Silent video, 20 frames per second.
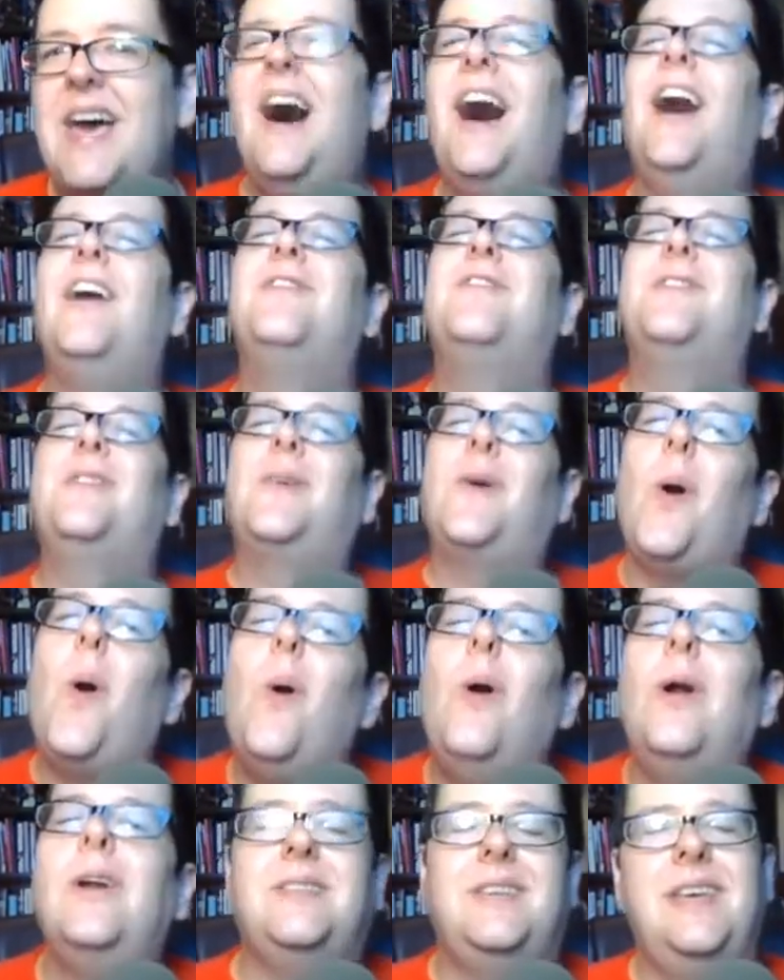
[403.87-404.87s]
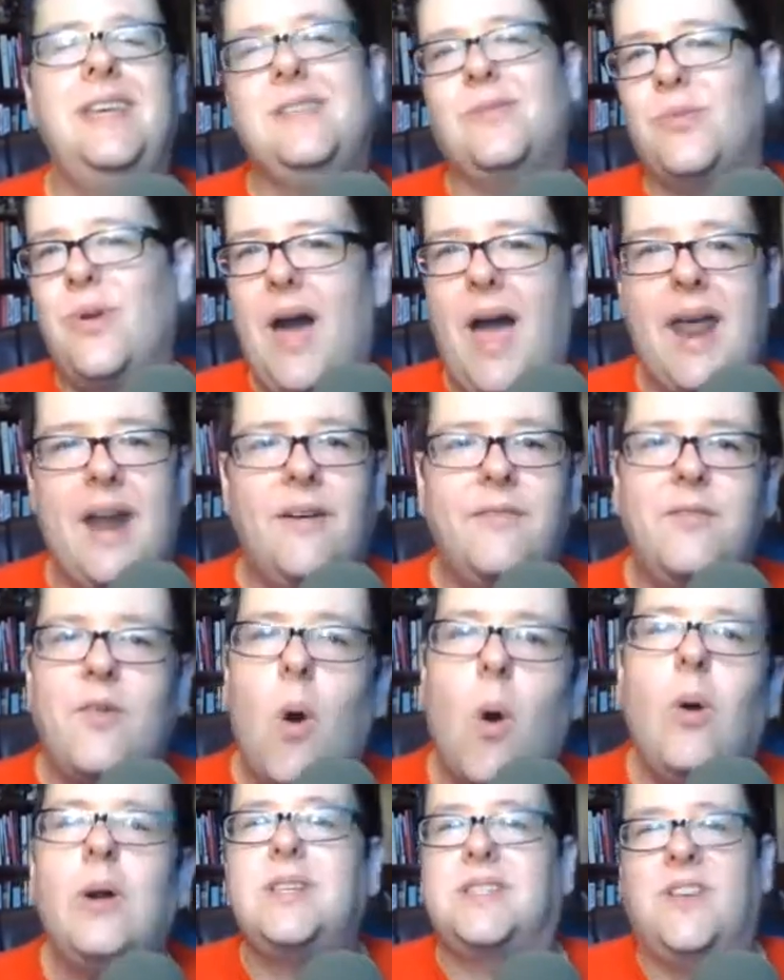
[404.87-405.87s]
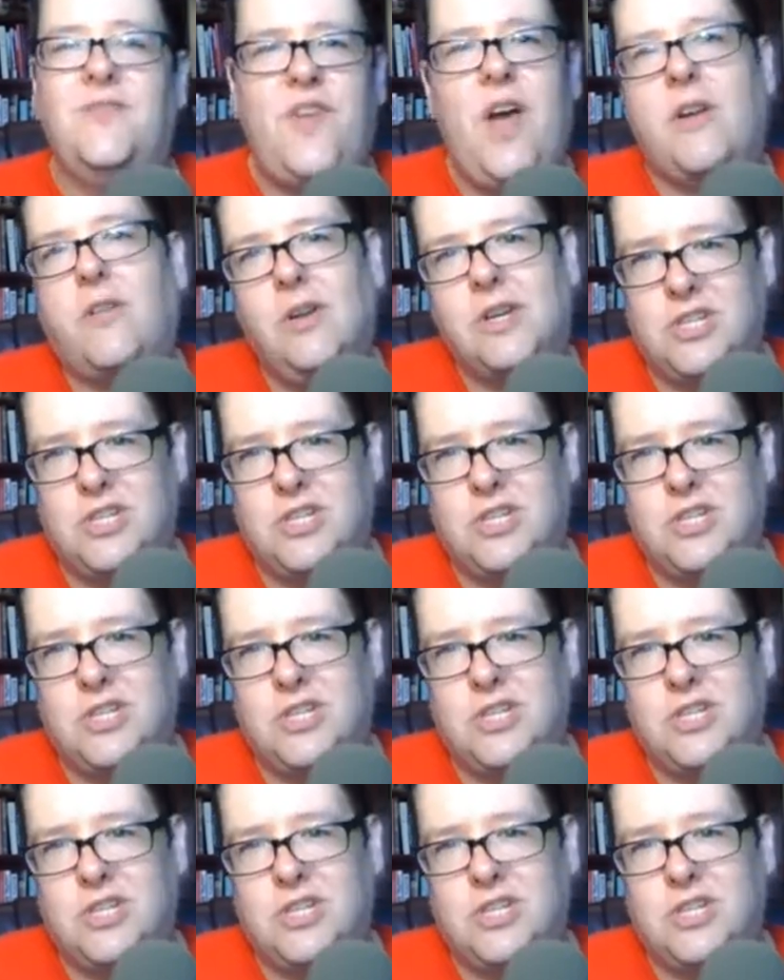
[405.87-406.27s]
Of course he's right. Of course the federal